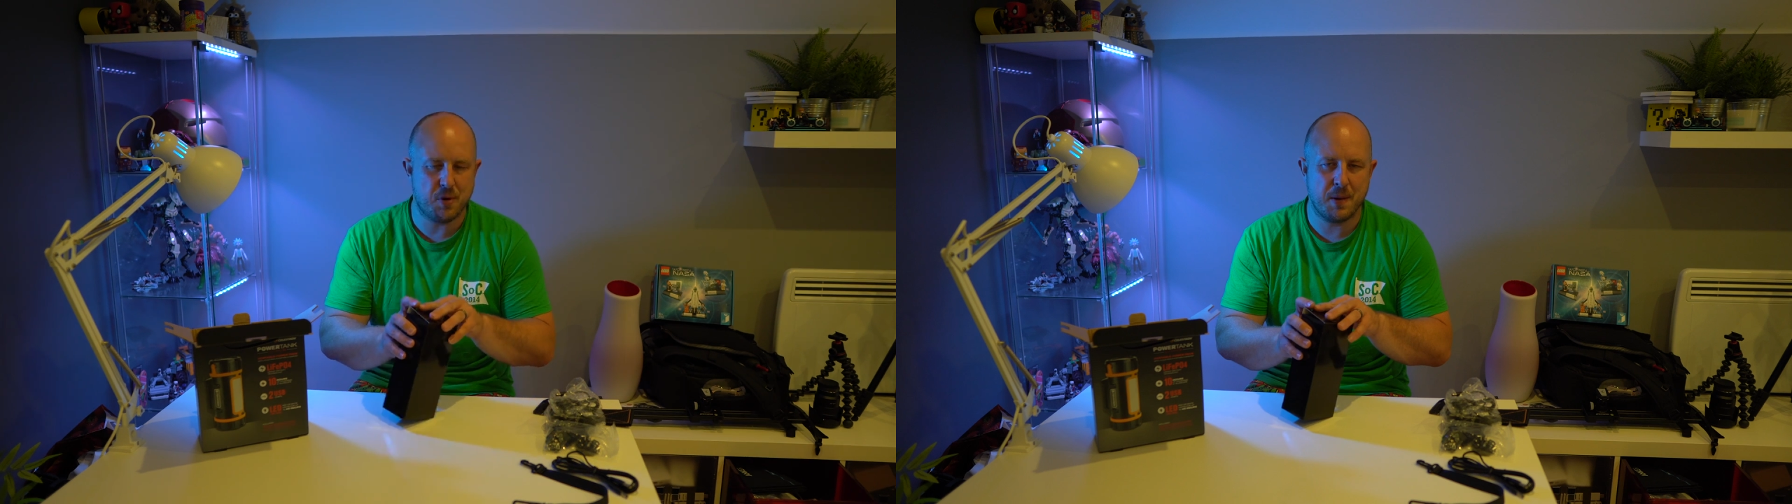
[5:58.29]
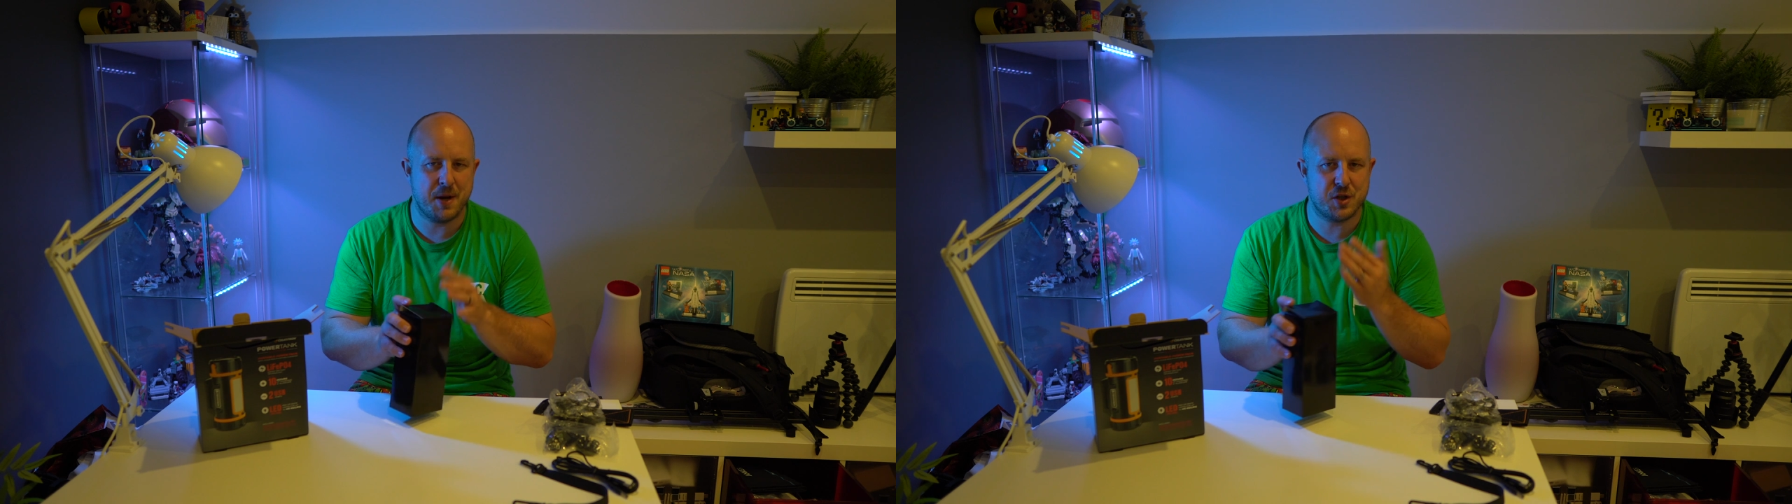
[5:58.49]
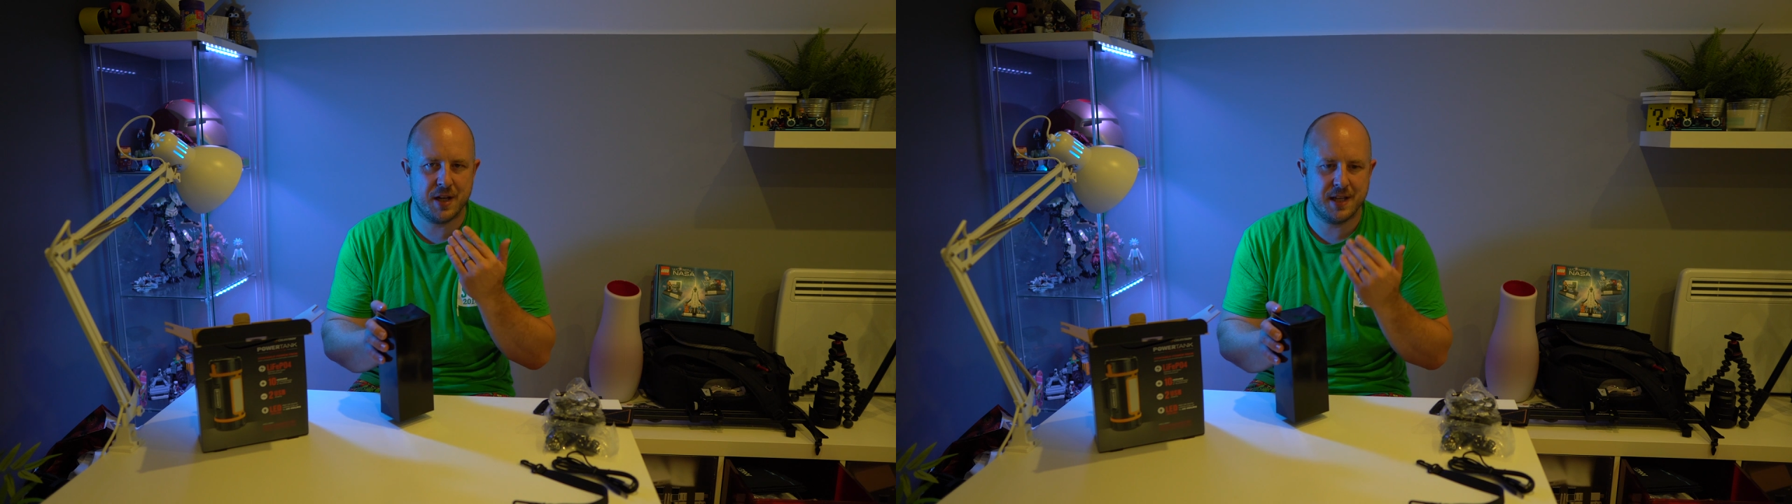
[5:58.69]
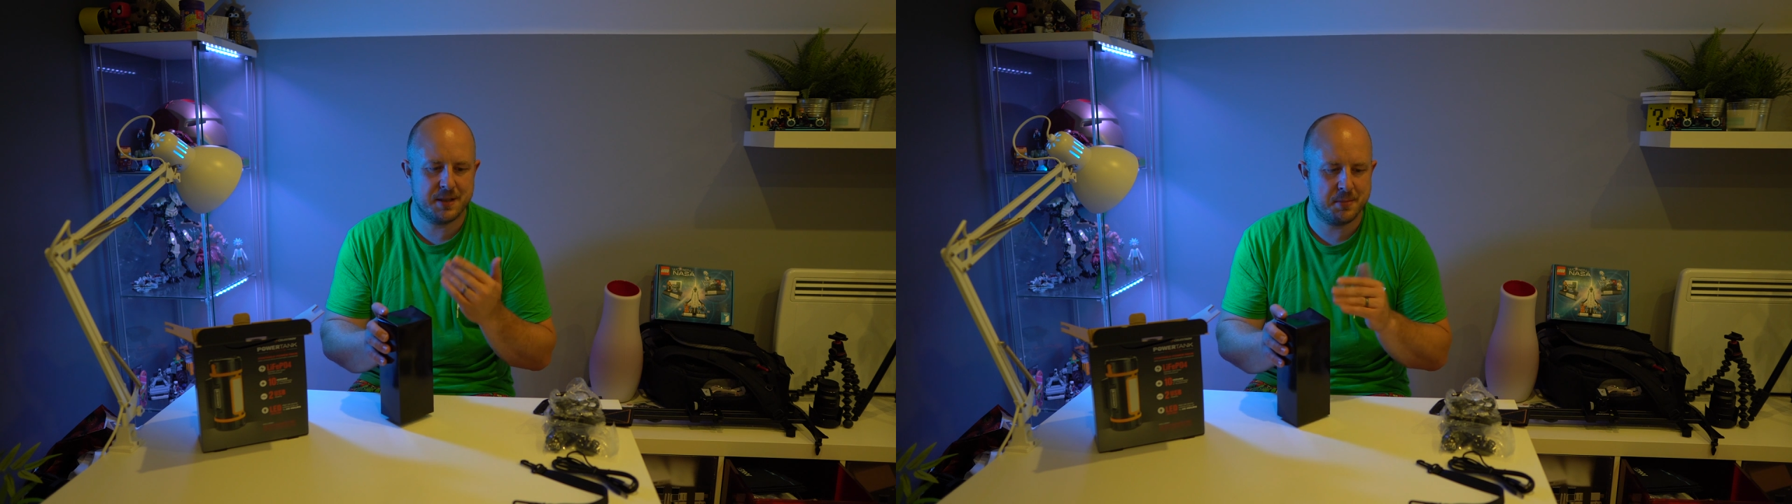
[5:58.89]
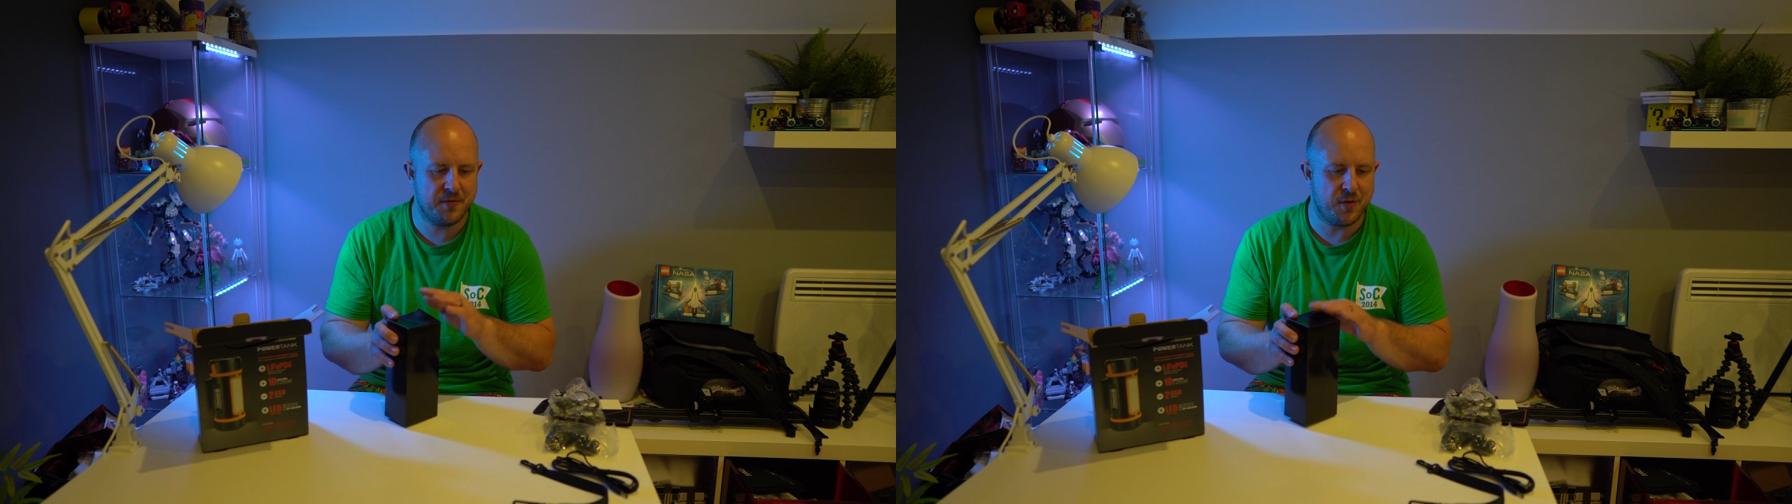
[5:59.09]
probably mention it in
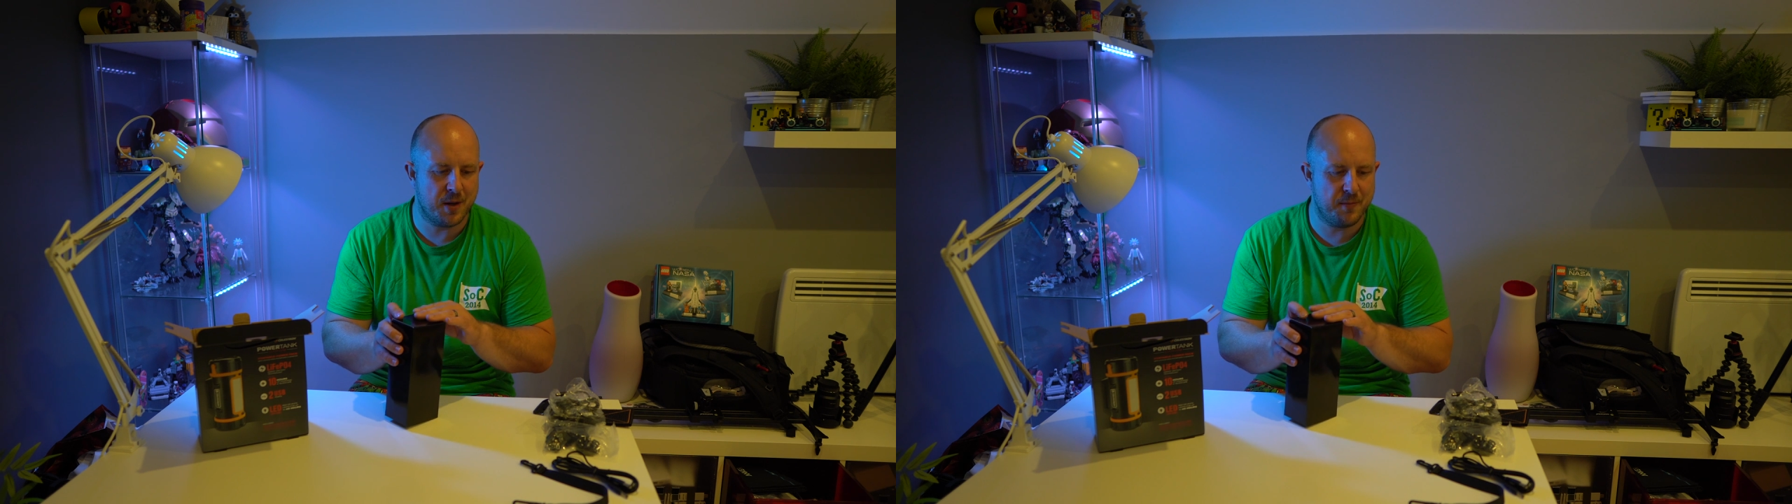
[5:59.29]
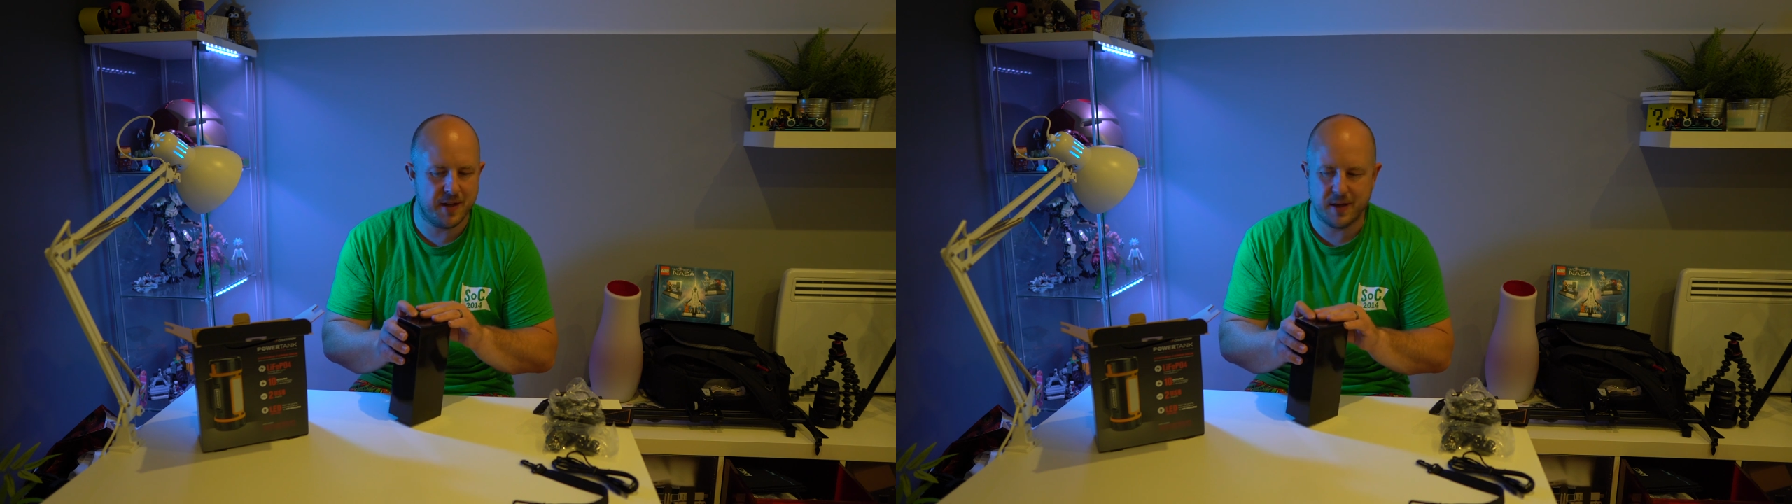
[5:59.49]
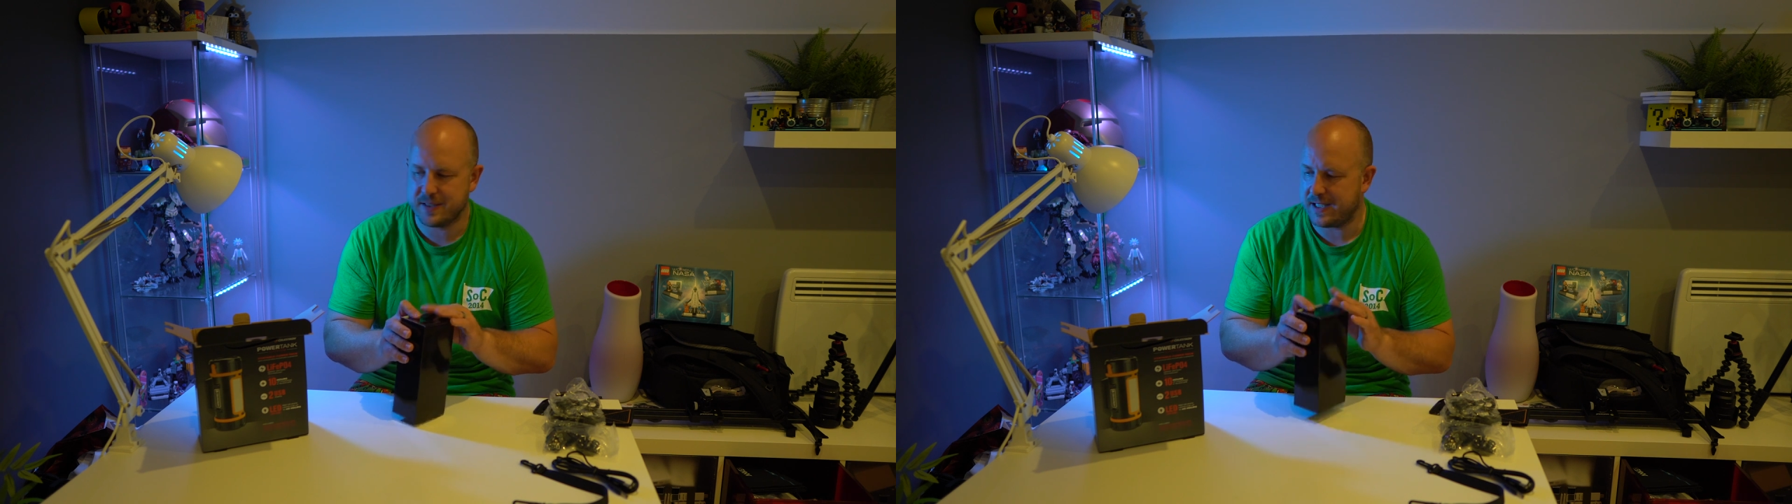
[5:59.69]
some of the follow-up videos,